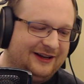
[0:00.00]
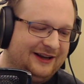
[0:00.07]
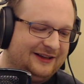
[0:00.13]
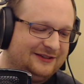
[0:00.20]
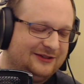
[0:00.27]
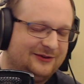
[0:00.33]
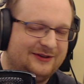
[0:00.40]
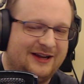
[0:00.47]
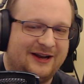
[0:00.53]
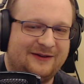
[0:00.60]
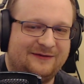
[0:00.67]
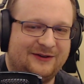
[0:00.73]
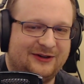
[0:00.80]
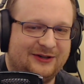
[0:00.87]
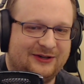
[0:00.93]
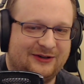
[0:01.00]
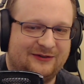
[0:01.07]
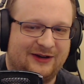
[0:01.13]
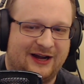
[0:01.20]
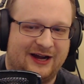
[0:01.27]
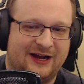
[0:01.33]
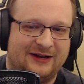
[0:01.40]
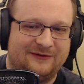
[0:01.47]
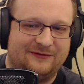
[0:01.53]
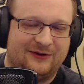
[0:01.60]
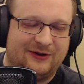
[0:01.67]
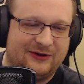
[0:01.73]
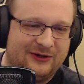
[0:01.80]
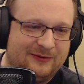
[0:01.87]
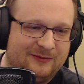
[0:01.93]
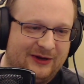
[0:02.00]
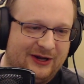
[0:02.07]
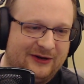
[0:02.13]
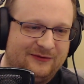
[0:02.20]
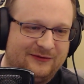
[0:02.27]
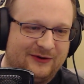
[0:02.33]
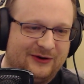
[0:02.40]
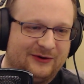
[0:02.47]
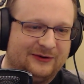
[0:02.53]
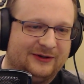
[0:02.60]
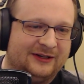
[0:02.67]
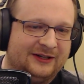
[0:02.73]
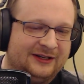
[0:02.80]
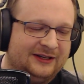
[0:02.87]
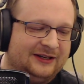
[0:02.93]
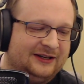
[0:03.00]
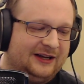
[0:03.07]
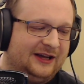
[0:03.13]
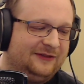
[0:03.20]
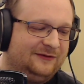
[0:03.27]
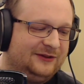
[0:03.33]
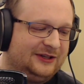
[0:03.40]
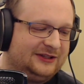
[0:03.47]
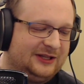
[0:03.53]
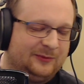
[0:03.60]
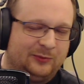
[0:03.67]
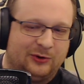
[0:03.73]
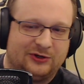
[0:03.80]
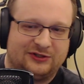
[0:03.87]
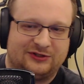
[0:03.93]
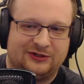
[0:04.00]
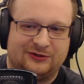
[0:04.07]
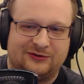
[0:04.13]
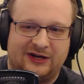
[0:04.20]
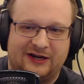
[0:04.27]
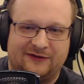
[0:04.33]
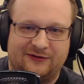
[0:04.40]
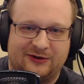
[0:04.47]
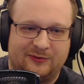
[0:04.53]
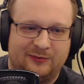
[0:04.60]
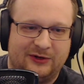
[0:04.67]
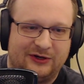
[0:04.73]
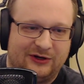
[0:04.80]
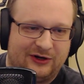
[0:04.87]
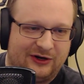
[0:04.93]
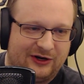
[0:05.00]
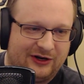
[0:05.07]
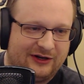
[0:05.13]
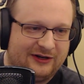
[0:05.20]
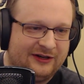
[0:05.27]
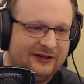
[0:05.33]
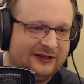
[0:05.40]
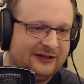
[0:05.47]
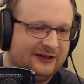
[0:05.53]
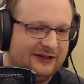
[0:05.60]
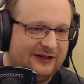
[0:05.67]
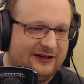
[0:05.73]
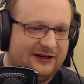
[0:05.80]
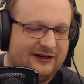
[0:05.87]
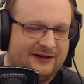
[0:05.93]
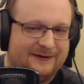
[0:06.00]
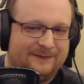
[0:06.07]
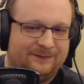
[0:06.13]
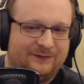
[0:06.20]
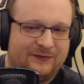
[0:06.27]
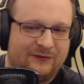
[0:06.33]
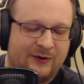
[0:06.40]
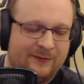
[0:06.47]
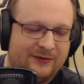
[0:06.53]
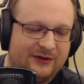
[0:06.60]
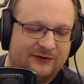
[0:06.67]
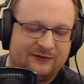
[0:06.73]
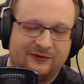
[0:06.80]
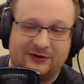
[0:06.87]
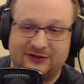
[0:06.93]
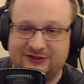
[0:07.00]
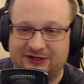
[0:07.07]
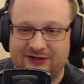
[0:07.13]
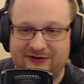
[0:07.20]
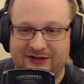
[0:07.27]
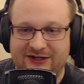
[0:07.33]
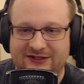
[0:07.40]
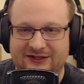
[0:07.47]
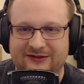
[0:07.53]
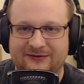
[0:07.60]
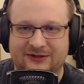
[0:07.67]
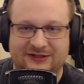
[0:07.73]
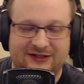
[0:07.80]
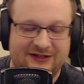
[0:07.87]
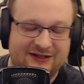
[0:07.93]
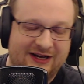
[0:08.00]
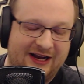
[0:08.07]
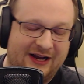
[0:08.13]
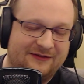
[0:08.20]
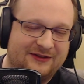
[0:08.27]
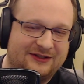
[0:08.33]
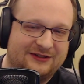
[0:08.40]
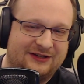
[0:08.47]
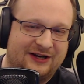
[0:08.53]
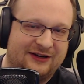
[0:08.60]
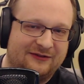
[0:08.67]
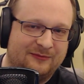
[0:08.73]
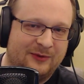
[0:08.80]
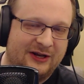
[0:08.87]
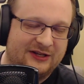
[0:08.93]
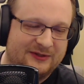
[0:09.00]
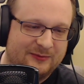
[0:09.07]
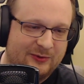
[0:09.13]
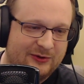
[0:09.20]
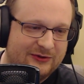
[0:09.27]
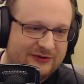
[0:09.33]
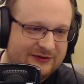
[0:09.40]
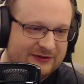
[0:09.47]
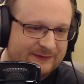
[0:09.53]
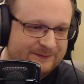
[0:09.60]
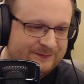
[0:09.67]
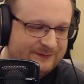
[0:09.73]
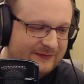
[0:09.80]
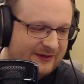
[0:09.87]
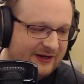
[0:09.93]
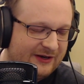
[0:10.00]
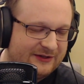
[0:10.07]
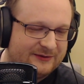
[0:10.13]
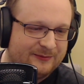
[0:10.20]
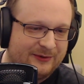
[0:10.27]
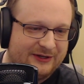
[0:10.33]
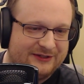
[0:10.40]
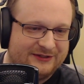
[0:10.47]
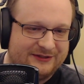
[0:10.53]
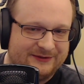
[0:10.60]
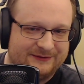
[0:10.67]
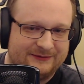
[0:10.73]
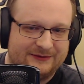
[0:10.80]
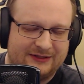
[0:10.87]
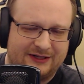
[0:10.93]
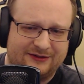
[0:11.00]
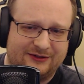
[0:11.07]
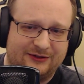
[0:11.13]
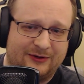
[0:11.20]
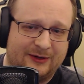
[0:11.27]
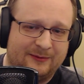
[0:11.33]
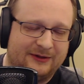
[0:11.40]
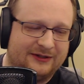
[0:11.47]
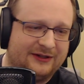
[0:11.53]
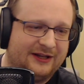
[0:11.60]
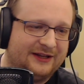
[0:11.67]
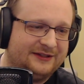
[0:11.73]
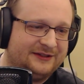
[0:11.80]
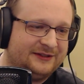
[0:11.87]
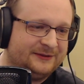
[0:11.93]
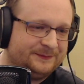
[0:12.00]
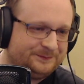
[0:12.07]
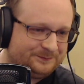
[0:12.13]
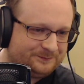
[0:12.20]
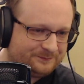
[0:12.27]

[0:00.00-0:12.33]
And so not a very good high volume headphone. I feel like they pushed the driver a bit hard um, from the first generation, which didn't have this kind of bass boost. Not as much, actually quite a bit less.